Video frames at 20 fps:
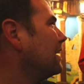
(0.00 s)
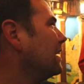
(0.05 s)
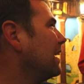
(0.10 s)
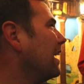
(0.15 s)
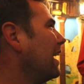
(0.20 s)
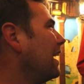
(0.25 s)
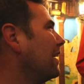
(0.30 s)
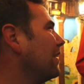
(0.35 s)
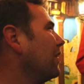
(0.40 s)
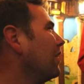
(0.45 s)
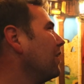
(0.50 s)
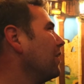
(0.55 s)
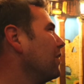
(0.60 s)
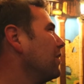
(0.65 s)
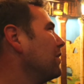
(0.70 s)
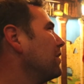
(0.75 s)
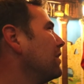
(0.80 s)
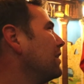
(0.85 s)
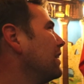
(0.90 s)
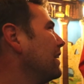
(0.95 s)
Yeah. yeah.
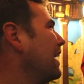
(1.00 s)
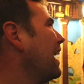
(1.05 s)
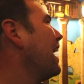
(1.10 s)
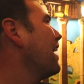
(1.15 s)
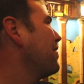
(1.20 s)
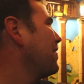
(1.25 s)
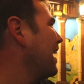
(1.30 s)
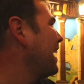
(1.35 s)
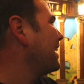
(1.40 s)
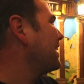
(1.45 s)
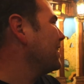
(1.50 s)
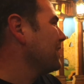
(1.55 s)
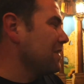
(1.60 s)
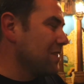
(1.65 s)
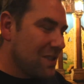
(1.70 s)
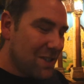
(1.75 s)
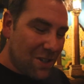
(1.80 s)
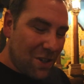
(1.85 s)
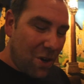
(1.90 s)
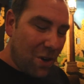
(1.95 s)
Enjoy it. Yeah. Thank you.
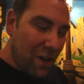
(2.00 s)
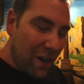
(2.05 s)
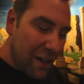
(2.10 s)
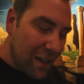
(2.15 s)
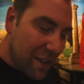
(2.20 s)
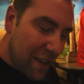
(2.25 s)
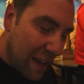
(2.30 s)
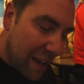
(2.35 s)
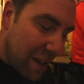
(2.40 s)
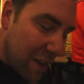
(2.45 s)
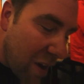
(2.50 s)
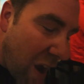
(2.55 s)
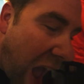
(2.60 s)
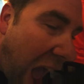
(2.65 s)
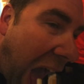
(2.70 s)
It's so, good. Thank you.